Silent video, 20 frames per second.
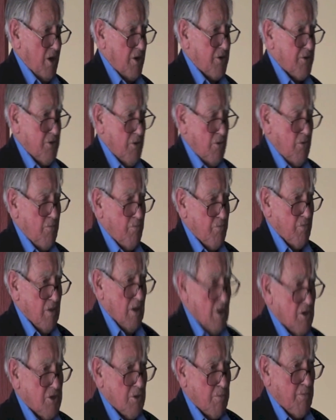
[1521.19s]
went to
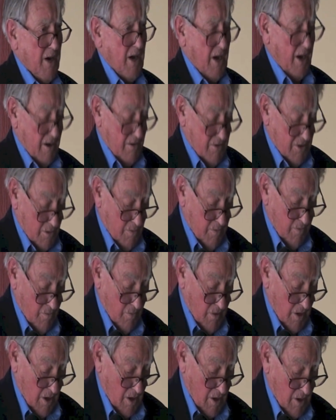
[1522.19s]
Japan to,
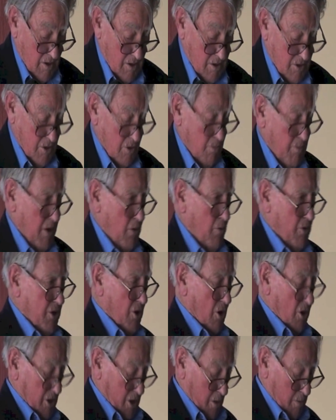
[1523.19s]
to be with
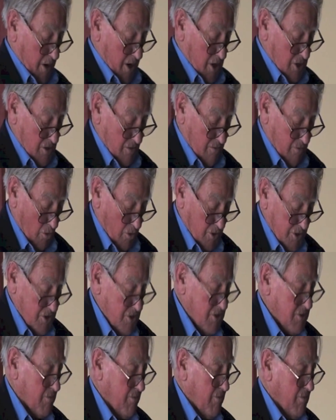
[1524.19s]
the occupation
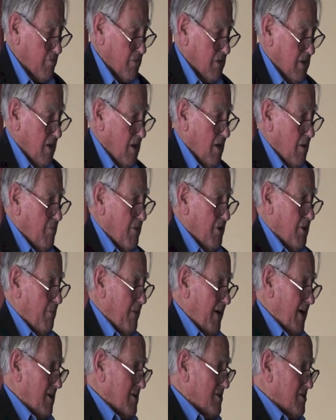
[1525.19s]
forces, but the
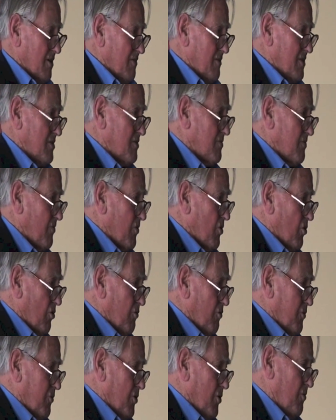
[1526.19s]
balance of us
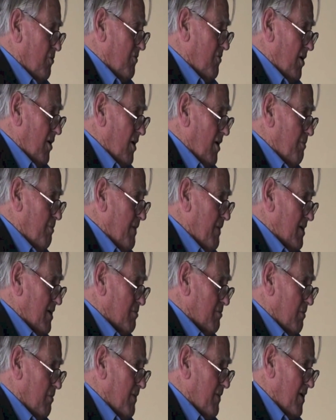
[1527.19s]
all flew via
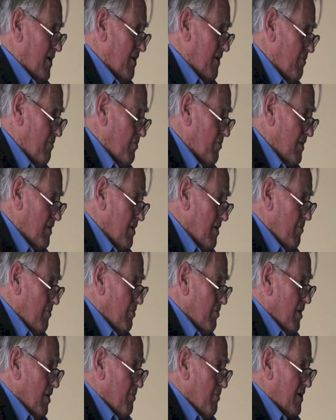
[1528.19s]
Balikpapan
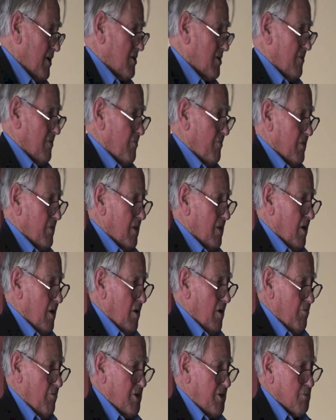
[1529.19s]
back to
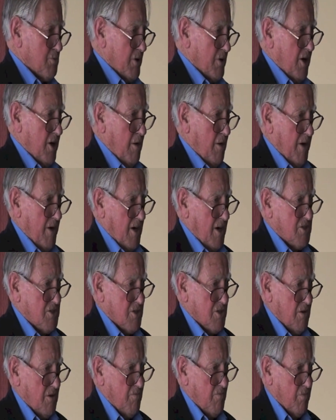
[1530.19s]
Richmond
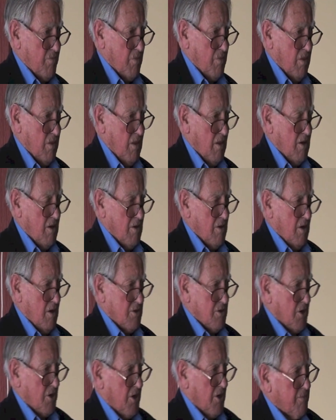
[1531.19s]
Airbase in
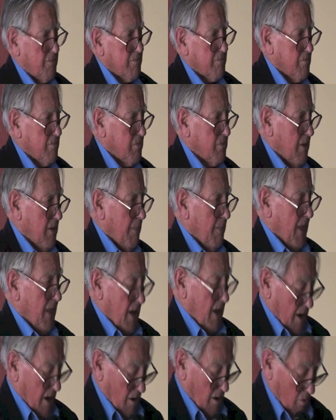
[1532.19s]
Sydney
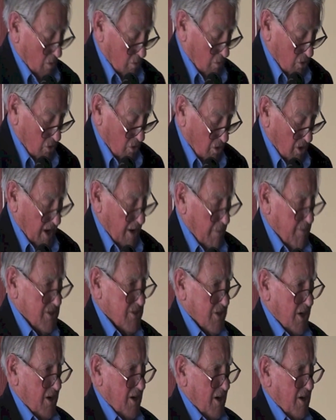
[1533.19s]
with all our
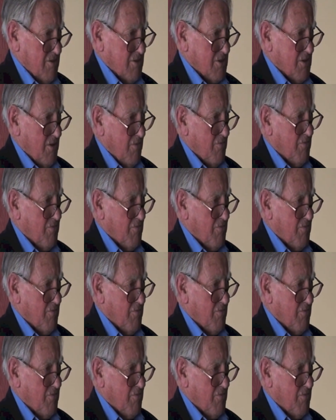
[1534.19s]
mosquitoes